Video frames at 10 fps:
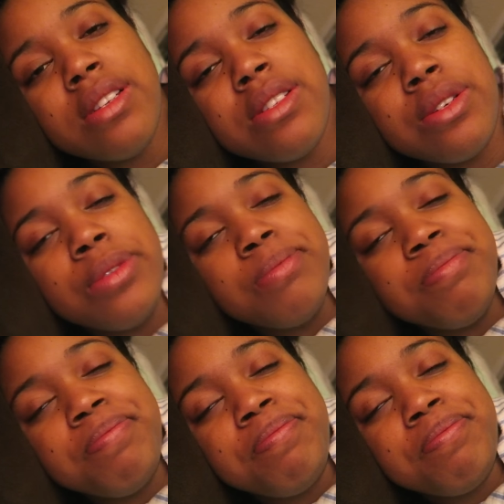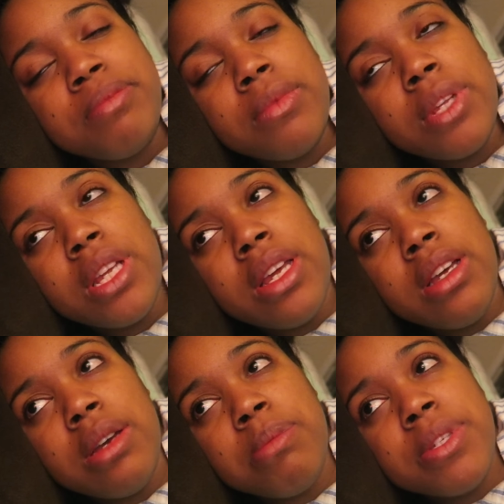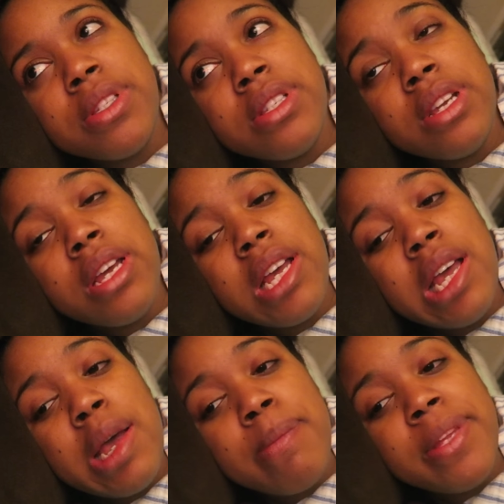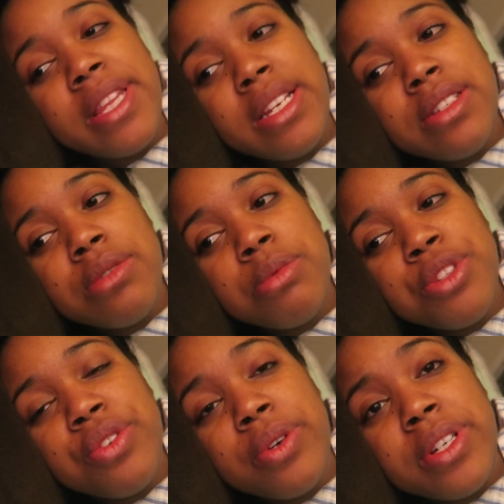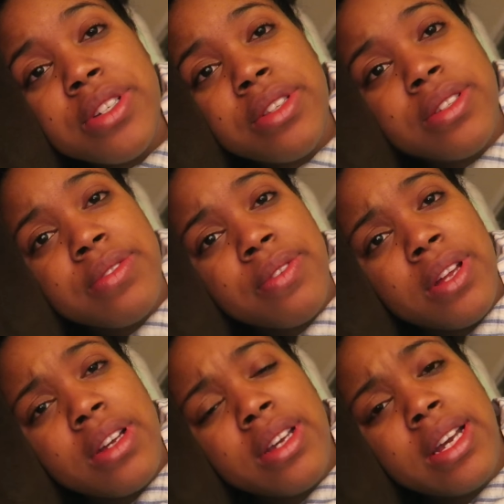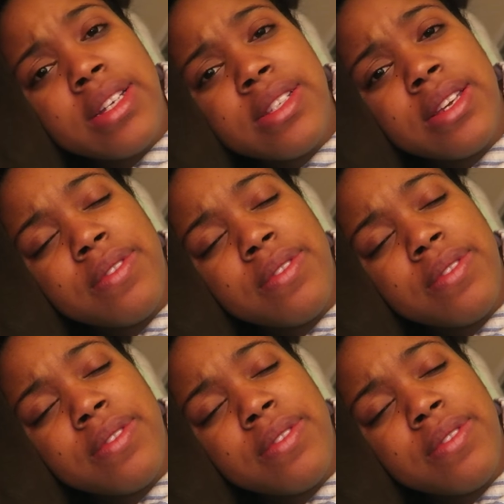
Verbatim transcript: So it happens. But thanks so much for watching this vlog, guys.